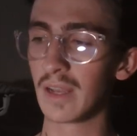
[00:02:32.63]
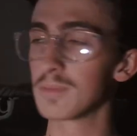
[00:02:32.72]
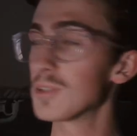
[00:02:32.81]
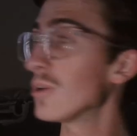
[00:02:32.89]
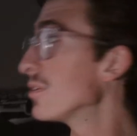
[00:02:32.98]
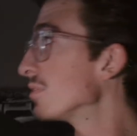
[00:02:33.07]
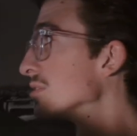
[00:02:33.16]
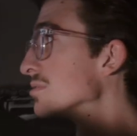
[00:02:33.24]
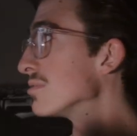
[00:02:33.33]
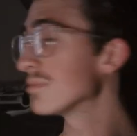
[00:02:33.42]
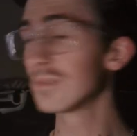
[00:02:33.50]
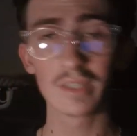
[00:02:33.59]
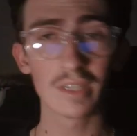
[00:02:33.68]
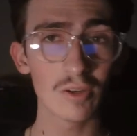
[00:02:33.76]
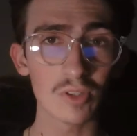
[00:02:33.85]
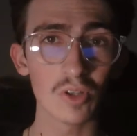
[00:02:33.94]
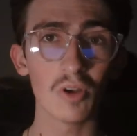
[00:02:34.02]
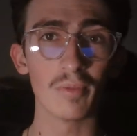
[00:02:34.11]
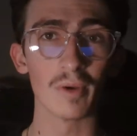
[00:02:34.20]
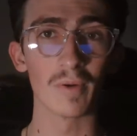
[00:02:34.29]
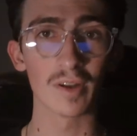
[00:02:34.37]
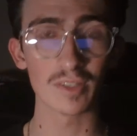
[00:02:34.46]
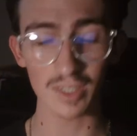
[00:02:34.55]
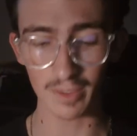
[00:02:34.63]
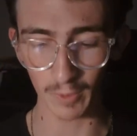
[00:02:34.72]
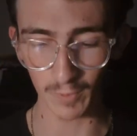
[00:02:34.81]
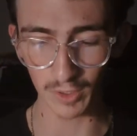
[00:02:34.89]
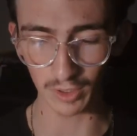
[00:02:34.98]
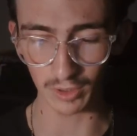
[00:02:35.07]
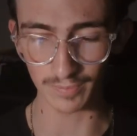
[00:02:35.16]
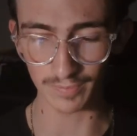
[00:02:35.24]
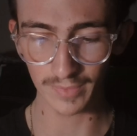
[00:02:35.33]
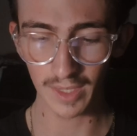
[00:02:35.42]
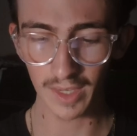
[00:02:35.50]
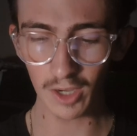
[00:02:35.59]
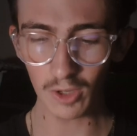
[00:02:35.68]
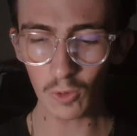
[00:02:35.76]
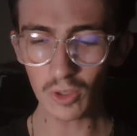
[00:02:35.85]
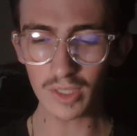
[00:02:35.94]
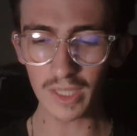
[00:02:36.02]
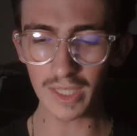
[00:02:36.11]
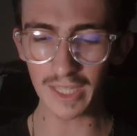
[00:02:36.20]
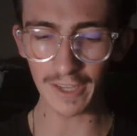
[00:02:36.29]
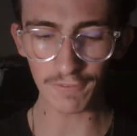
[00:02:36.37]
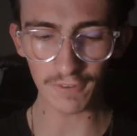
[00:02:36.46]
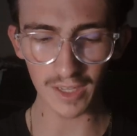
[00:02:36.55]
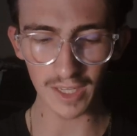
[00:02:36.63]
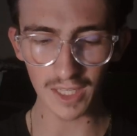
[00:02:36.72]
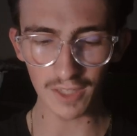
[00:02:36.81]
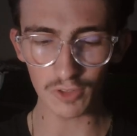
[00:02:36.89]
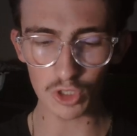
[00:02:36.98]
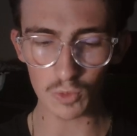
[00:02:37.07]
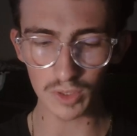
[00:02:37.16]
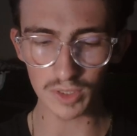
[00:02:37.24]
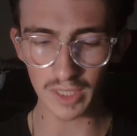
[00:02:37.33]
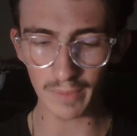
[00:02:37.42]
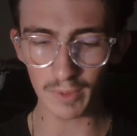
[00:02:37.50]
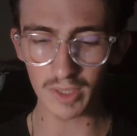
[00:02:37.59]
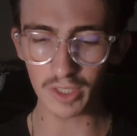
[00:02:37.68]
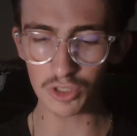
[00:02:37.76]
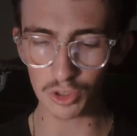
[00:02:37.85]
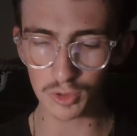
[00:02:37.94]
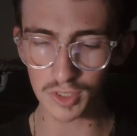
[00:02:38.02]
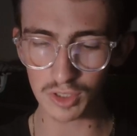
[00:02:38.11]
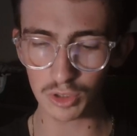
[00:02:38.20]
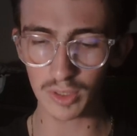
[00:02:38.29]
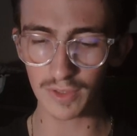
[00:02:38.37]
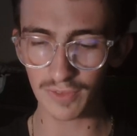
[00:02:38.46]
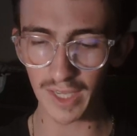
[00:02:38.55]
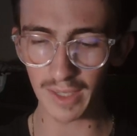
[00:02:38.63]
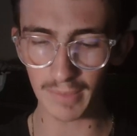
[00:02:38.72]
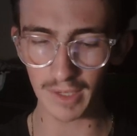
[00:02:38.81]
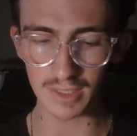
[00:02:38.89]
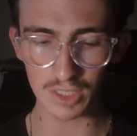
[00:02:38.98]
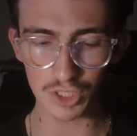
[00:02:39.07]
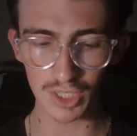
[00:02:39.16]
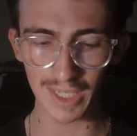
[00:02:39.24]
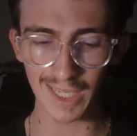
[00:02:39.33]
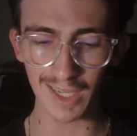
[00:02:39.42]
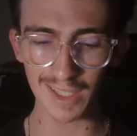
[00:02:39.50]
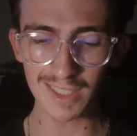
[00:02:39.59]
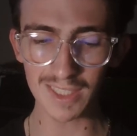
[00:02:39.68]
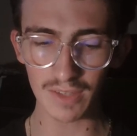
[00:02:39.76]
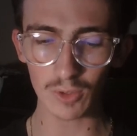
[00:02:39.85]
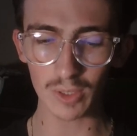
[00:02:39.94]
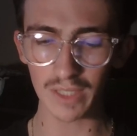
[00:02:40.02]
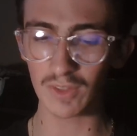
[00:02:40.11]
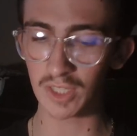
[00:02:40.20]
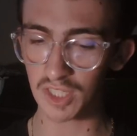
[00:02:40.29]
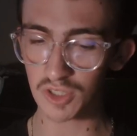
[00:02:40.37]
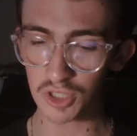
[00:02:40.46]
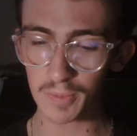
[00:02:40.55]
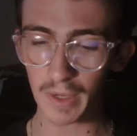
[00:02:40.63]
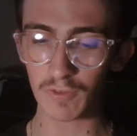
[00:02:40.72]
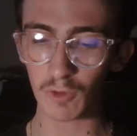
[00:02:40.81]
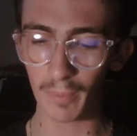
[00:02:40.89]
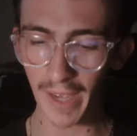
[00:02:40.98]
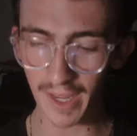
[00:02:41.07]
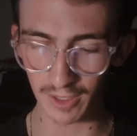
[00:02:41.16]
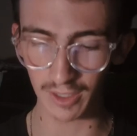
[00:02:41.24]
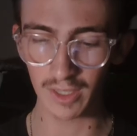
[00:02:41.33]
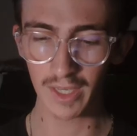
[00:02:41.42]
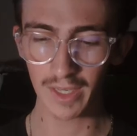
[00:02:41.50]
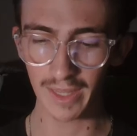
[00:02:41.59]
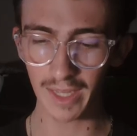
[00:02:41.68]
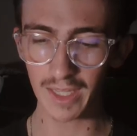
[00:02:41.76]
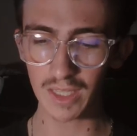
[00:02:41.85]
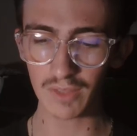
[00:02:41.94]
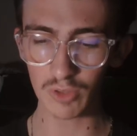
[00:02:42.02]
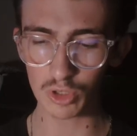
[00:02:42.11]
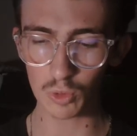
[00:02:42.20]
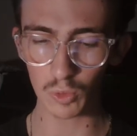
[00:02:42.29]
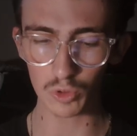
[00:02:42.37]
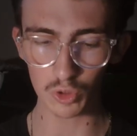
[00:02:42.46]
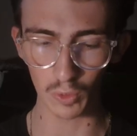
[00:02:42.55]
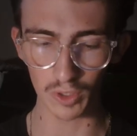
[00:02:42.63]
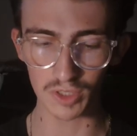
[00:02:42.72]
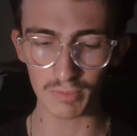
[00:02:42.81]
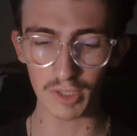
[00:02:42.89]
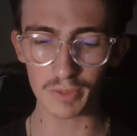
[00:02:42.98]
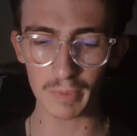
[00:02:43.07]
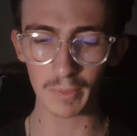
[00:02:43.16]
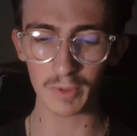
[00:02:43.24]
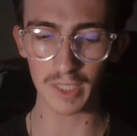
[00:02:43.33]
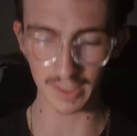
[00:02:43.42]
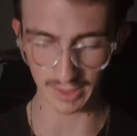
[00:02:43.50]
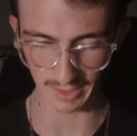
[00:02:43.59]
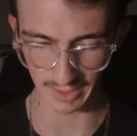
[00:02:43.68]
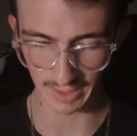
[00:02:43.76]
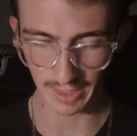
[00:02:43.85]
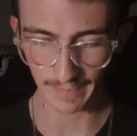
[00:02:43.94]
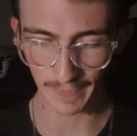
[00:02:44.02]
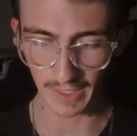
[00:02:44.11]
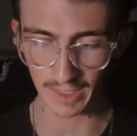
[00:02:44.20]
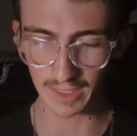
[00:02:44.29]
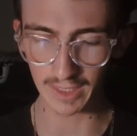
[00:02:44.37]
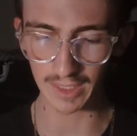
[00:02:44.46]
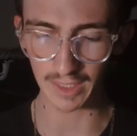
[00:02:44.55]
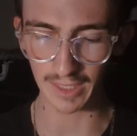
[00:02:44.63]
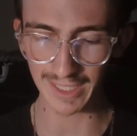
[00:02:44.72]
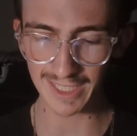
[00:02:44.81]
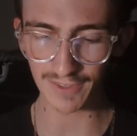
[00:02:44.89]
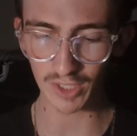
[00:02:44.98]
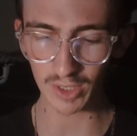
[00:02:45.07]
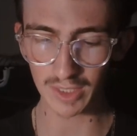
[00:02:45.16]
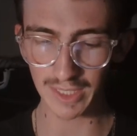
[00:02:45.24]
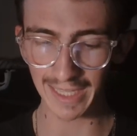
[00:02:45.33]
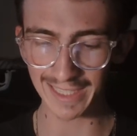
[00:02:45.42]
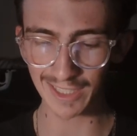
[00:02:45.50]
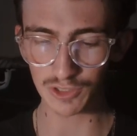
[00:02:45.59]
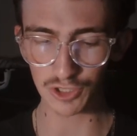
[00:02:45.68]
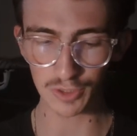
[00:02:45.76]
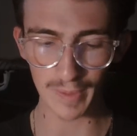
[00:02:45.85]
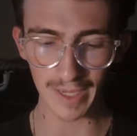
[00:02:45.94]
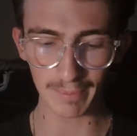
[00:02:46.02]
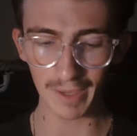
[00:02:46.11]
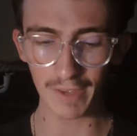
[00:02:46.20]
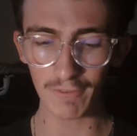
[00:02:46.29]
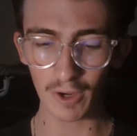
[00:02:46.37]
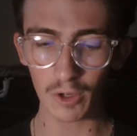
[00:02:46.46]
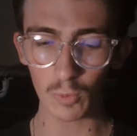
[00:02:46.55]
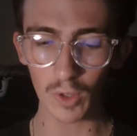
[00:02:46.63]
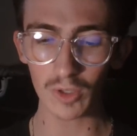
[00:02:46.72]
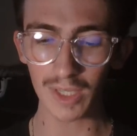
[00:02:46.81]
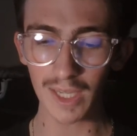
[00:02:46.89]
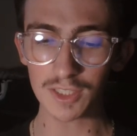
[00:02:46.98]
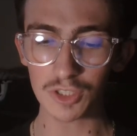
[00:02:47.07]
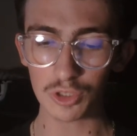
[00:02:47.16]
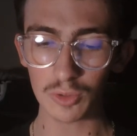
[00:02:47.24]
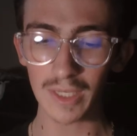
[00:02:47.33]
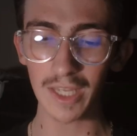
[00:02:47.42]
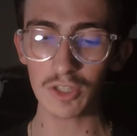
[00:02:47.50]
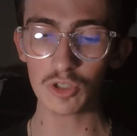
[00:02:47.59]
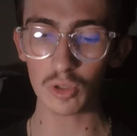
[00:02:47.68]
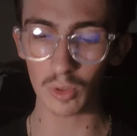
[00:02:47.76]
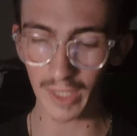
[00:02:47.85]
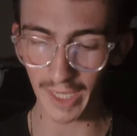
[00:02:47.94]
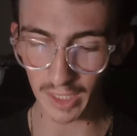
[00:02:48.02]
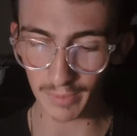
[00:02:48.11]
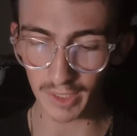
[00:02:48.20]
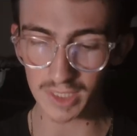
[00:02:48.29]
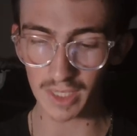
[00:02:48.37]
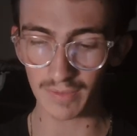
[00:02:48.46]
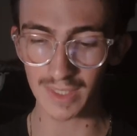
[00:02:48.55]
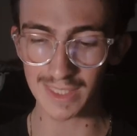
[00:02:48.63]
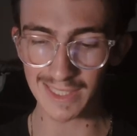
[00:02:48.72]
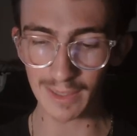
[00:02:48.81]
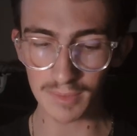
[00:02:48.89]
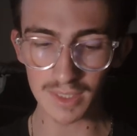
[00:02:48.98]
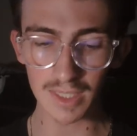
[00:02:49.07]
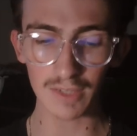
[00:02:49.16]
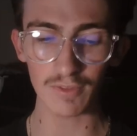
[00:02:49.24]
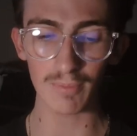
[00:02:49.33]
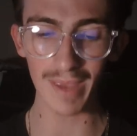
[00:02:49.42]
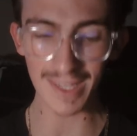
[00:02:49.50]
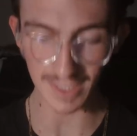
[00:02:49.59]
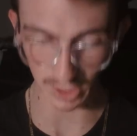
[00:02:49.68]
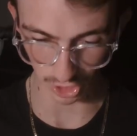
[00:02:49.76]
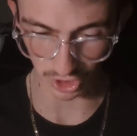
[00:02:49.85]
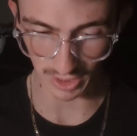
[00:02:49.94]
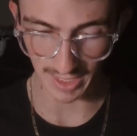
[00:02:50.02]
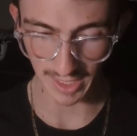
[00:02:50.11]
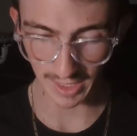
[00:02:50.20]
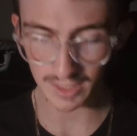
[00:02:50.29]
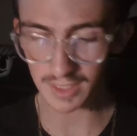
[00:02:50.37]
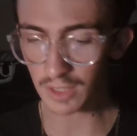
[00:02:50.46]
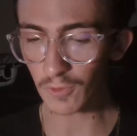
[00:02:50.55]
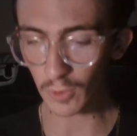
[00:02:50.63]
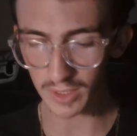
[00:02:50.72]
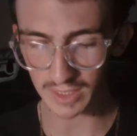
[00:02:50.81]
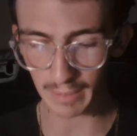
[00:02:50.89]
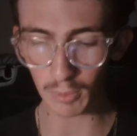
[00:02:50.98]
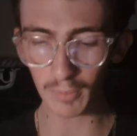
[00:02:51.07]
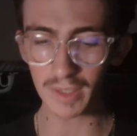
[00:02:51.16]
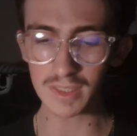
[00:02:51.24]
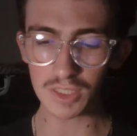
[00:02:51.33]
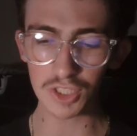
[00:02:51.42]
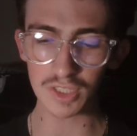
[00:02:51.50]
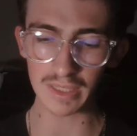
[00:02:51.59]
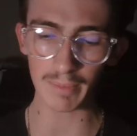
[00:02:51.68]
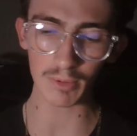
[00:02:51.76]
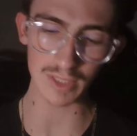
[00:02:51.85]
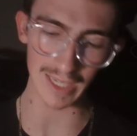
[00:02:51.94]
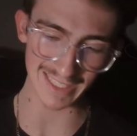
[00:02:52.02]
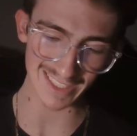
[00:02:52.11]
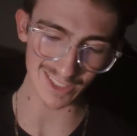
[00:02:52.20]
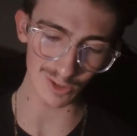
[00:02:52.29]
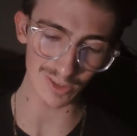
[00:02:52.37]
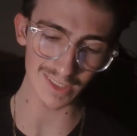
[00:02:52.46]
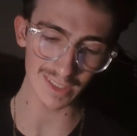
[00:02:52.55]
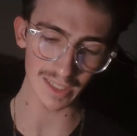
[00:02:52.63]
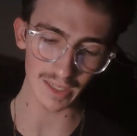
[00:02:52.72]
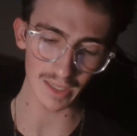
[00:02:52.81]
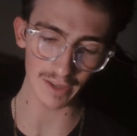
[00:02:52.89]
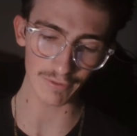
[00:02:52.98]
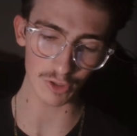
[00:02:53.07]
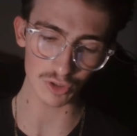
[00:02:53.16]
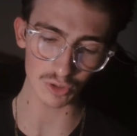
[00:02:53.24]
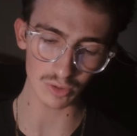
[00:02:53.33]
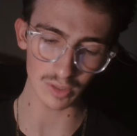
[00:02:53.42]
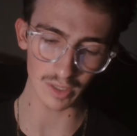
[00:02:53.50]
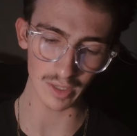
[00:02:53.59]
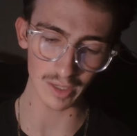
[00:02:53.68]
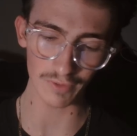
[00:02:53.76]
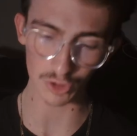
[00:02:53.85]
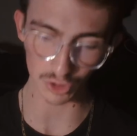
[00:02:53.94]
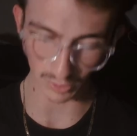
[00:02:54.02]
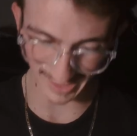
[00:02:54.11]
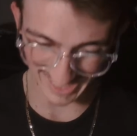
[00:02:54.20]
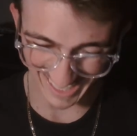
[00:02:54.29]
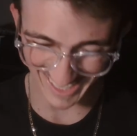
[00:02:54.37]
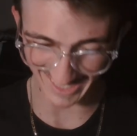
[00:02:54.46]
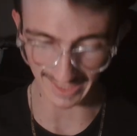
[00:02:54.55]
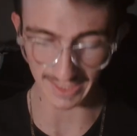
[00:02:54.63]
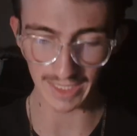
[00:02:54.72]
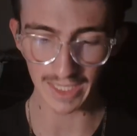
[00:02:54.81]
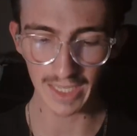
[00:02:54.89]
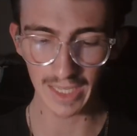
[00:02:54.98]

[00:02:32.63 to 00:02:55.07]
And I'm sorry if you can hear the lawnmower outside of my window. Accordingly, if an individual deliberately chooses to convey a message in an uncivil, even disrespectful manner, that individual choice must be protected. Indeed, the incivility and disrespect may very well constitute integral elements of the substantive message Consider, for example, messages that protest certain official, unofficial conduct.